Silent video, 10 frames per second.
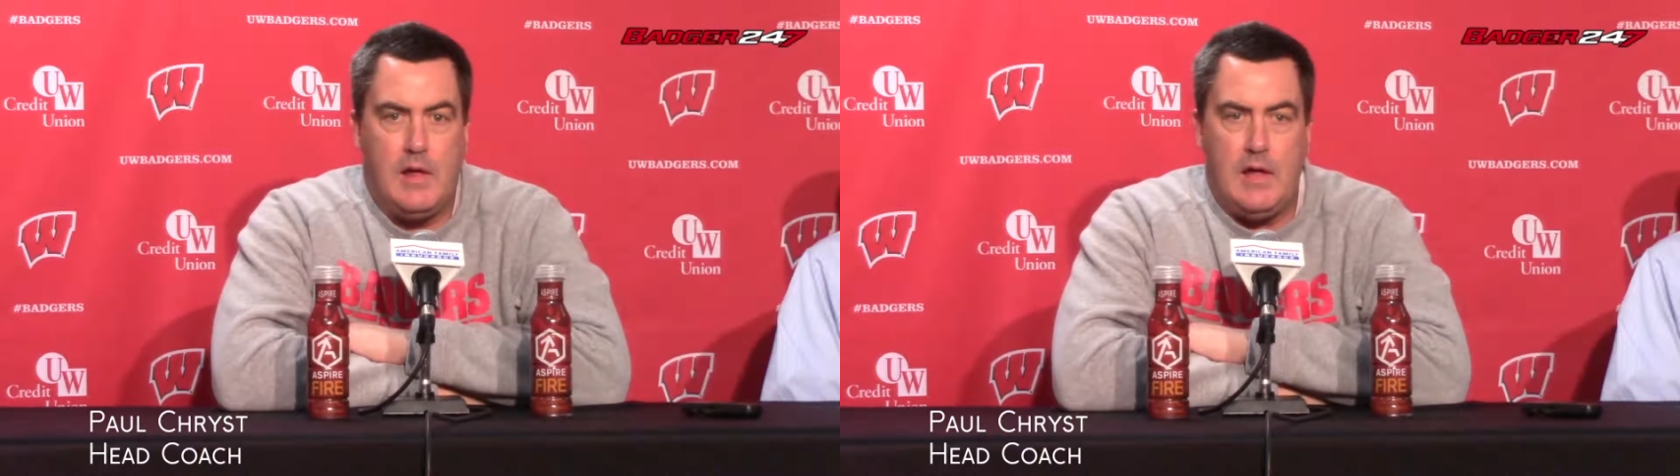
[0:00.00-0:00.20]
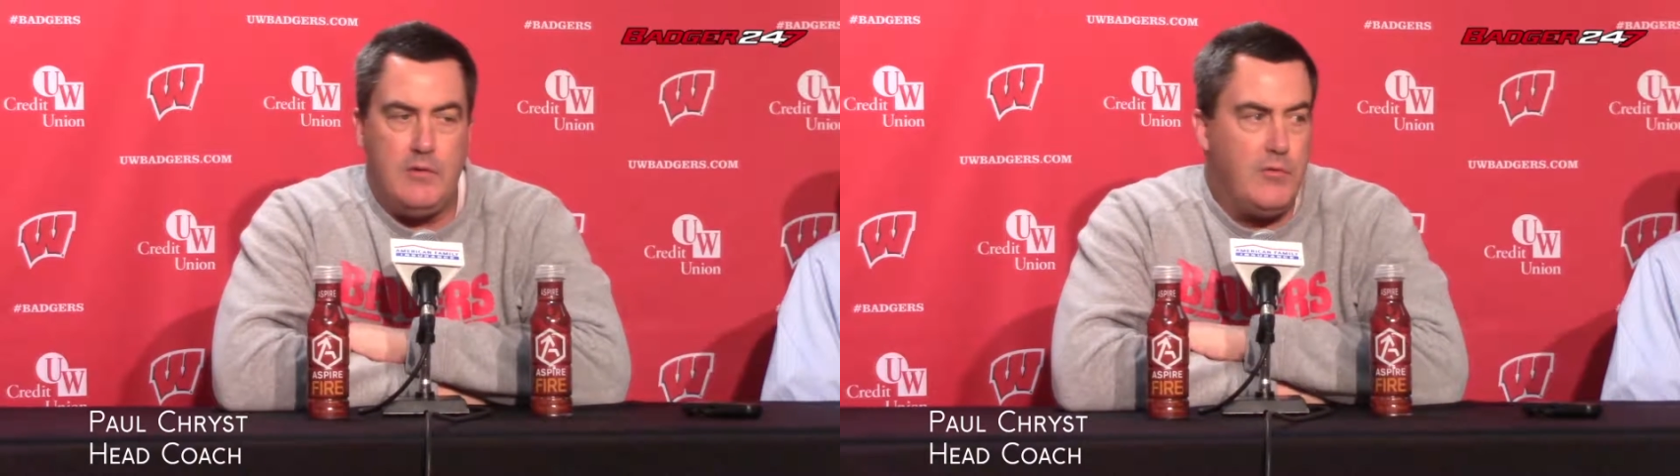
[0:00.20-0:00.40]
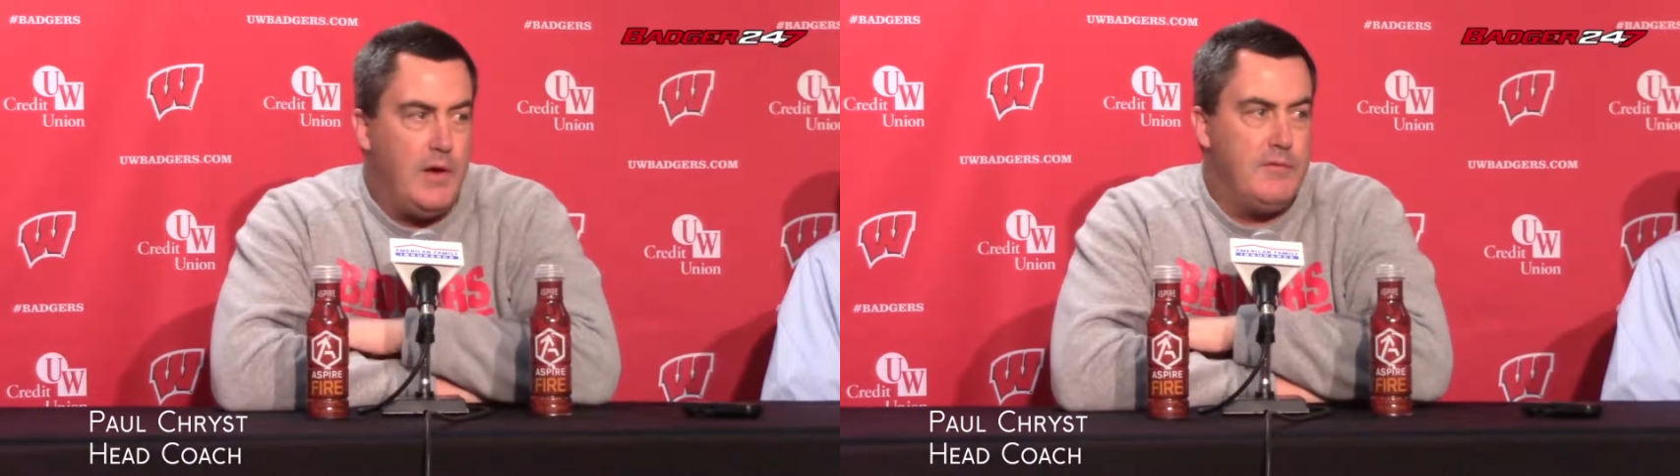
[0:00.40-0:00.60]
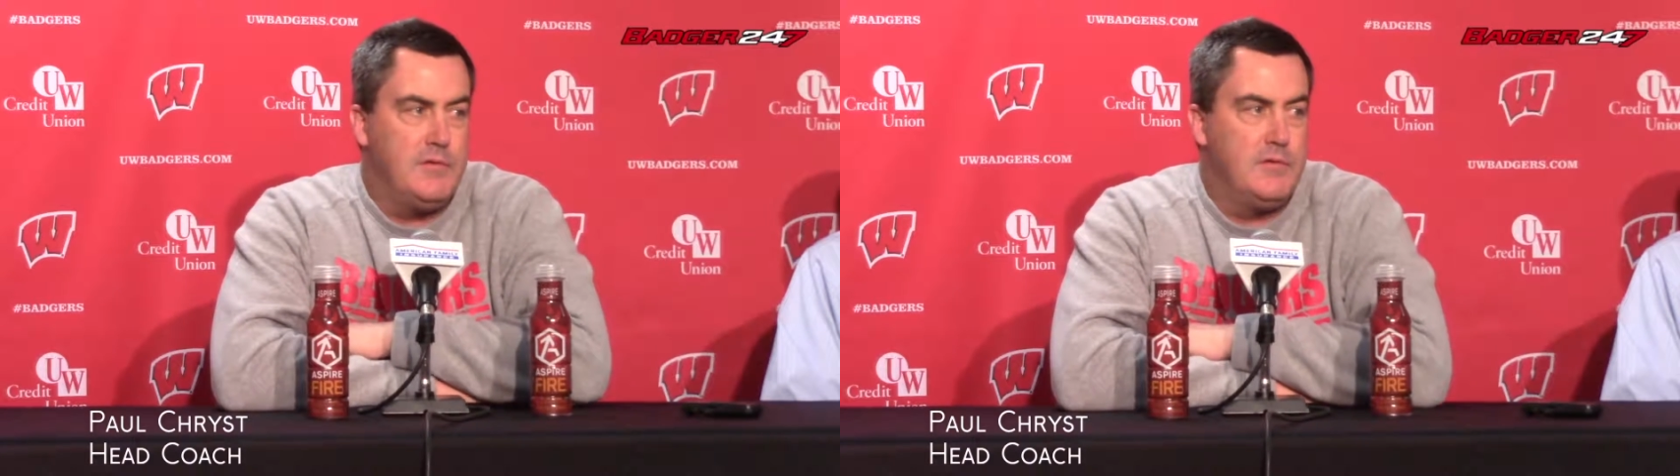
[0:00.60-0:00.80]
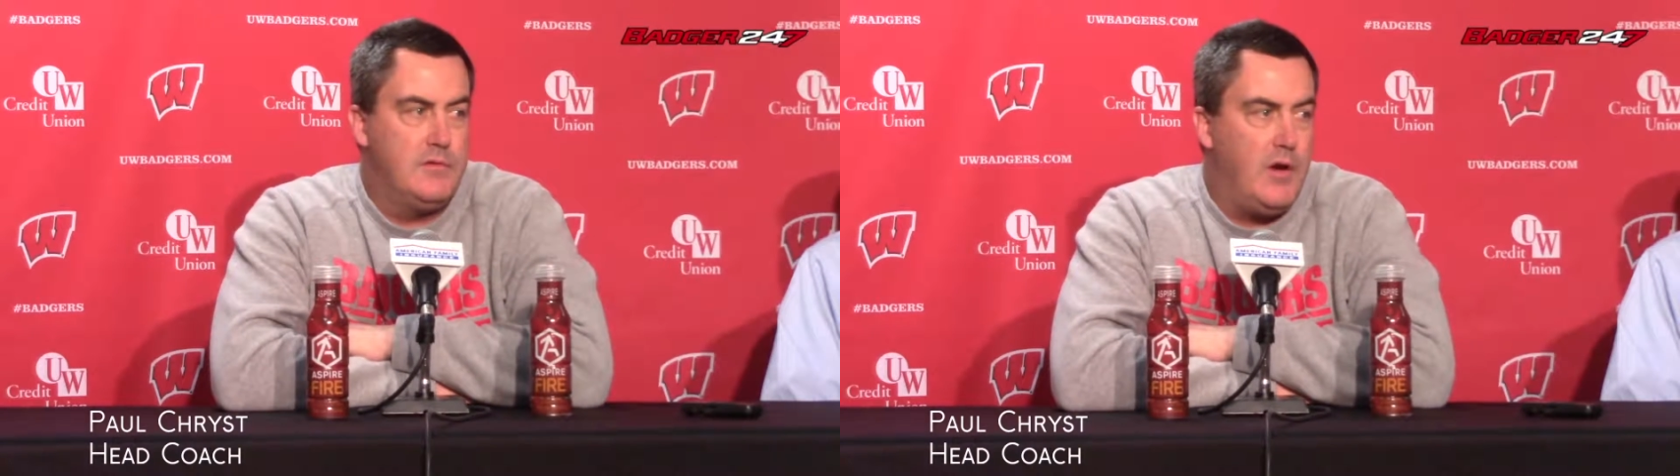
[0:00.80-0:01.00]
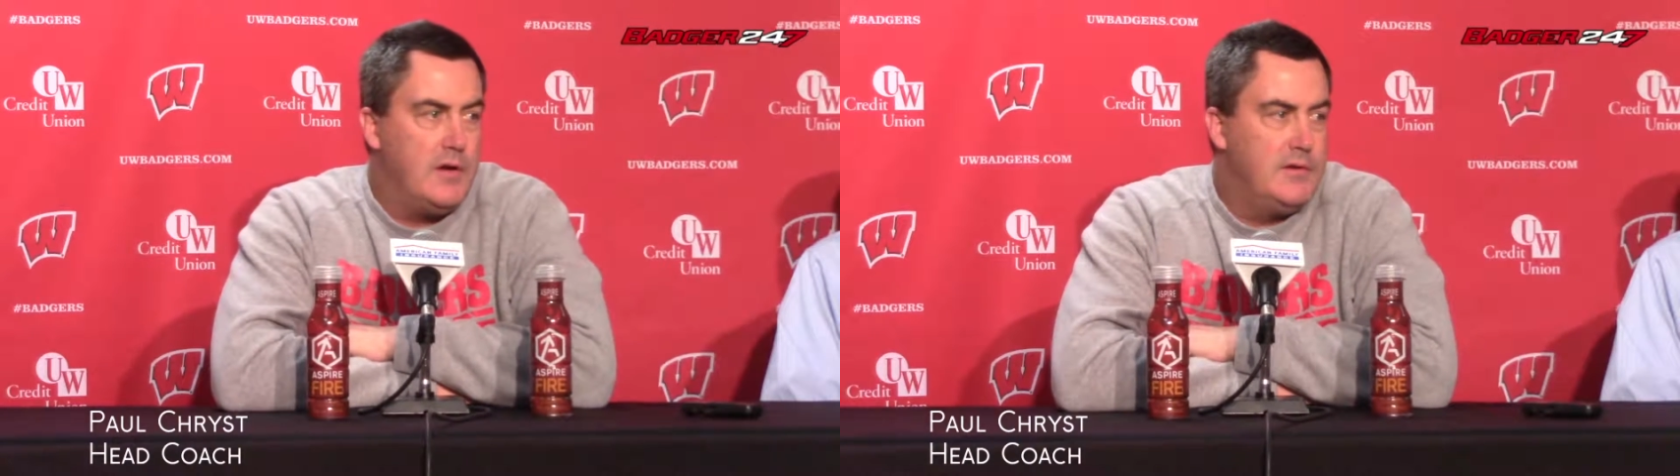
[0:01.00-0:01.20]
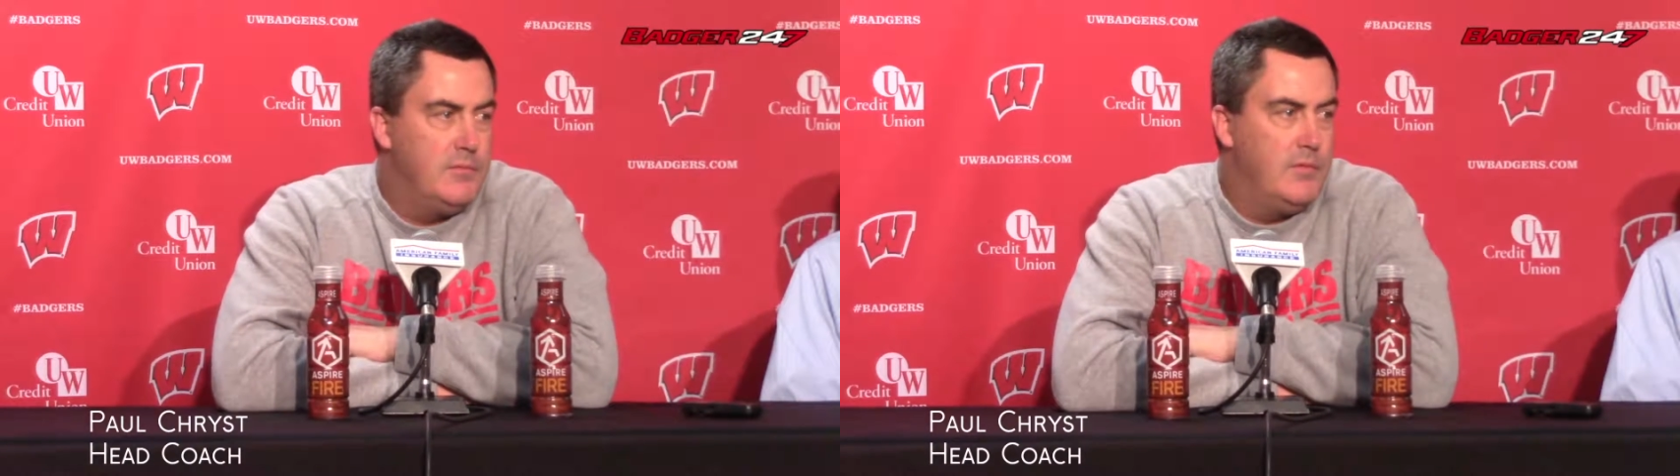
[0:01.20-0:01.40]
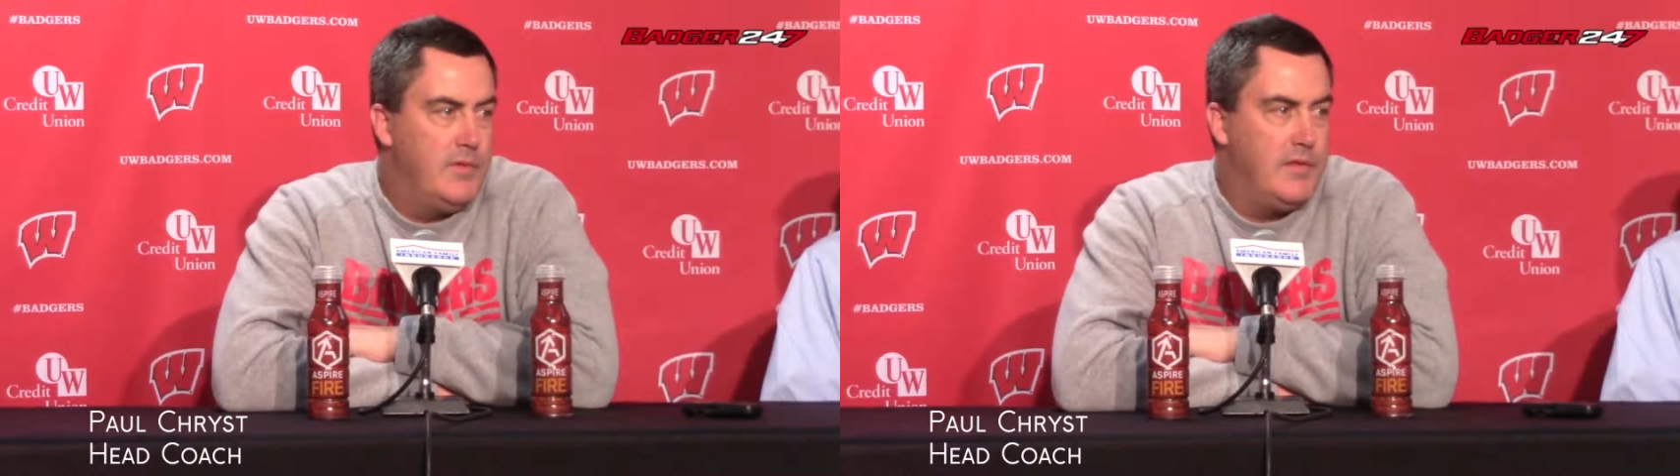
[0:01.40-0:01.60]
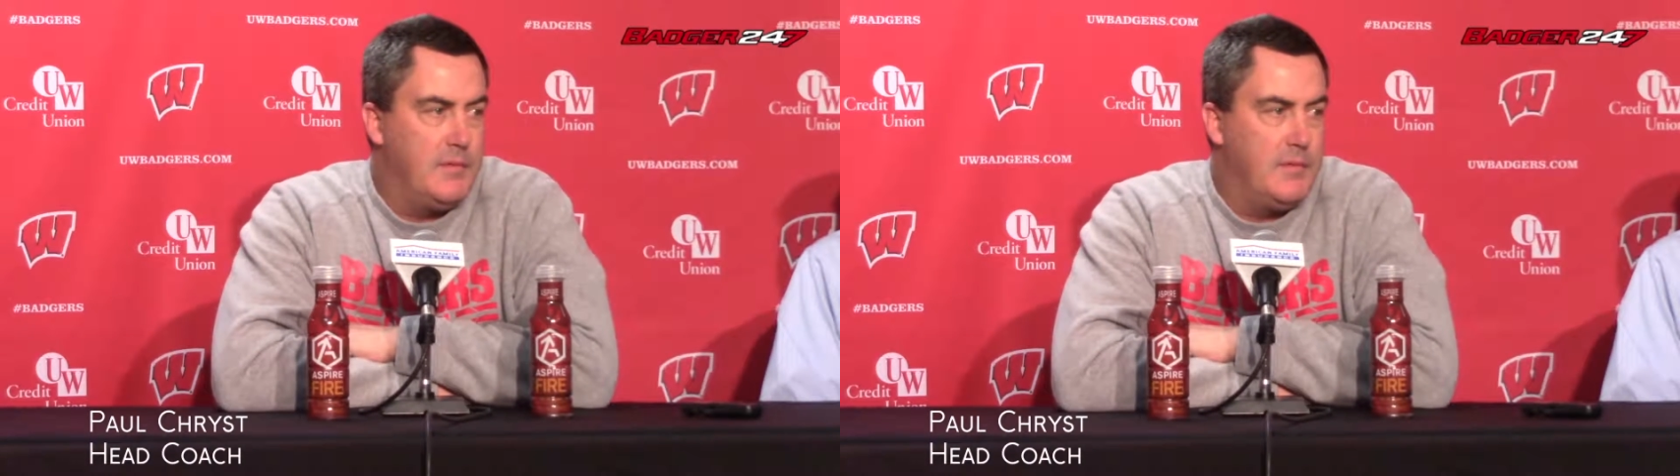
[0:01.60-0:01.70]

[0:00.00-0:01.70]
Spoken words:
I don't know. I haven't talked with